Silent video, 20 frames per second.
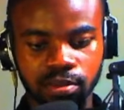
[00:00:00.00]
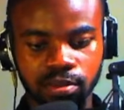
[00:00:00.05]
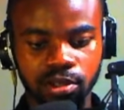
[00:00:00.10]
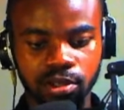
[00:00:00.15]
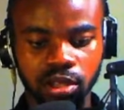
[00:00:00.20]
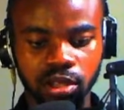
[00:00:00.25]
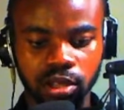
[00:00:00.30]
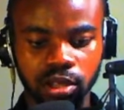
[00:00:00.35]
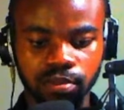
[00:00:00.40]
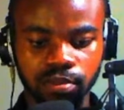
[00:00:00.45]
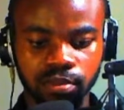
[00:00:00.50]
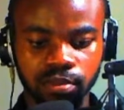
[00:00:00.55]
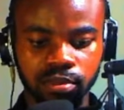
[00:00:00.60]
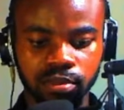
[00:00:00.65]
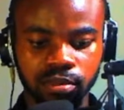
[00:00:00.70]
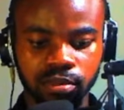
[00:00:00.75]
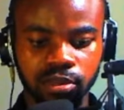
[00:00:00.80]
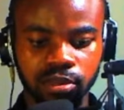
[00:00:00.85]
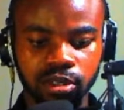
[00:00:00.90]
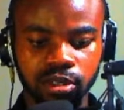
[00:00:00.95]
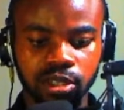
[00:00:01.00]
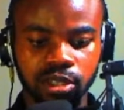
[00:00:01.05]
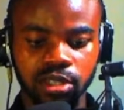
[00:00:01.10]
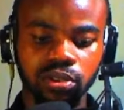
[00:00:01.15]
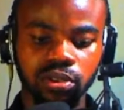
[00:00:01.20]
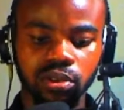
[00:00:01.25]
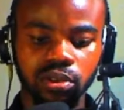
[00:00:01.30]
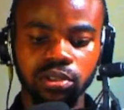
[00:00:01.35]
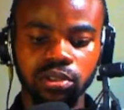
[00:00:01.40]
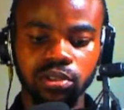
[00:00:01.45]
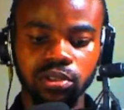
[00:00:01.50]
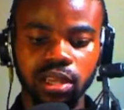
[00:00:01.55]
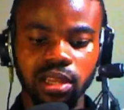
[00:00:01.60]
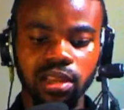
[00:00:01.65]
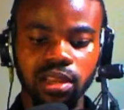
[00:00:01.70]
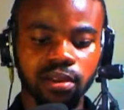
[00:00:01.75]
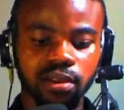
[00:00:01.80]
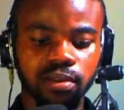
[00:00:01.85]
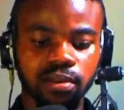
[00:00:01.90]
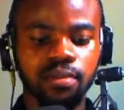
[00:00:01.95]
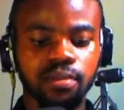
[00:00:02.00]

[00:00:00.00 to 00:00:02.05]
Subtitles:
Okay. So all together.